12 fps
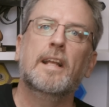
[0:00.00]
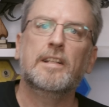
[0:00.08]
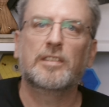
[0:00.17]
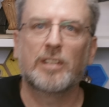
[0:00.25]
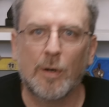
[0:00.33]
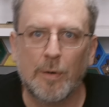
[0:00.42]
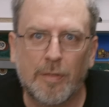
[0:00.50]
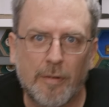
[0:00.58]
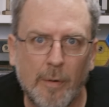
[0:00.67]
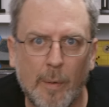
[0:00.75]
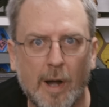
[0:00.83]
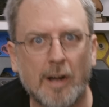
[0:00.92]
let's go
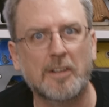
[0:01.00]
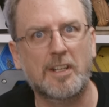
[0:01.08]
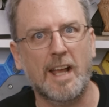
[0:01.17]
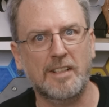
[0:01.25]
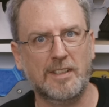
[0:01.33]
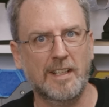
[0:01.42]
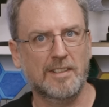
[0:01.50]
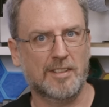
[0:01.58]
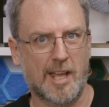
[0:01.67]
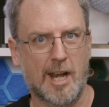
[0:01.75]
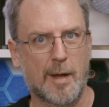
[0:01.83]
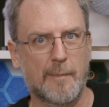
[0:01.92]
through our testing
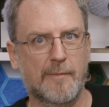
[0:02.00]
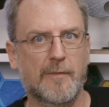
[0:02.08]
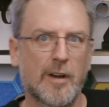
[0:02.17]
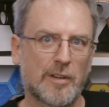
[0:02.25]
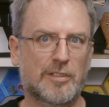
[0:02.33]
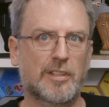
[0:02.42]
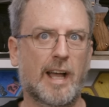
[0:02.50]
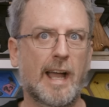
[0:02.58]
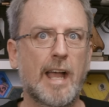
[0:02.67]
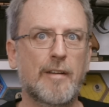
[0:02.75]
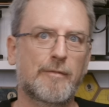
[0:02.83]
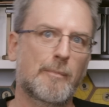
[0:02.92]
setup. First, I
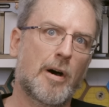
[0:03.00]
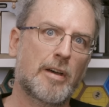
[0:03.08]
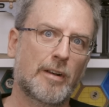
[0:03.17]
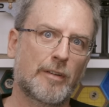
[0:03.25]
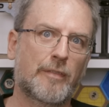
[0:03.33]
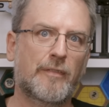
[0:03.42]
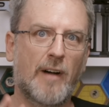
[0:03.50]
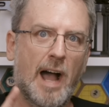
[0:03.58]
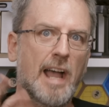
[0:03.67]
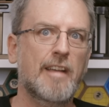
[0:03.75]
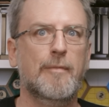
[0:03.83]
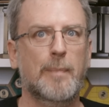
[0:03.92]
have modeled
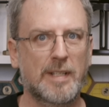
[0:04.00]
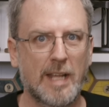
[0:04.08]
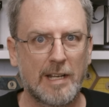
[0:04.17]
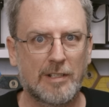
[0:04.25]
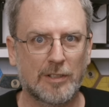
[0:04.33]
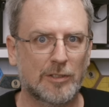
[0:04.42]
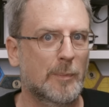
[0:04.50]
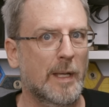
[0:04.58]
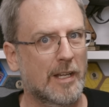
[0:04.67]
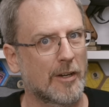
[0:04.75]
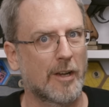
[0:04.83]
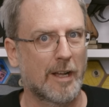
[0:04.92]
5 potential
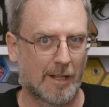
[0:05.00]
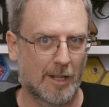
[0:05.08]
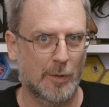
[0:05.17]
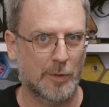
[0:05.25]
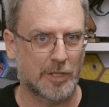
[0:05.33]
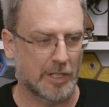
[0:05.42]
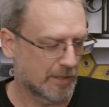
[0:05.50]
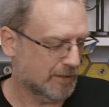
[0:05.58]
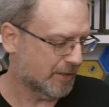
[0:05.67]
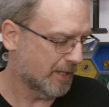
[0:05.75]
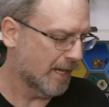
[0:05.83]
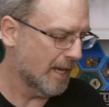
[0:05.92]
speaker
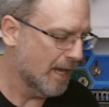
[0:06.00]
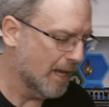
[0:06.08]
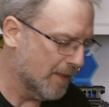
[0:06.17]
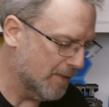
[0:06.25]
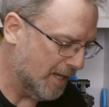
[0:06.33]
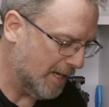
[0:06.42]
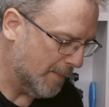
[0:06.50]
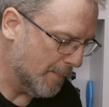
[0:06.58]
enclosures, the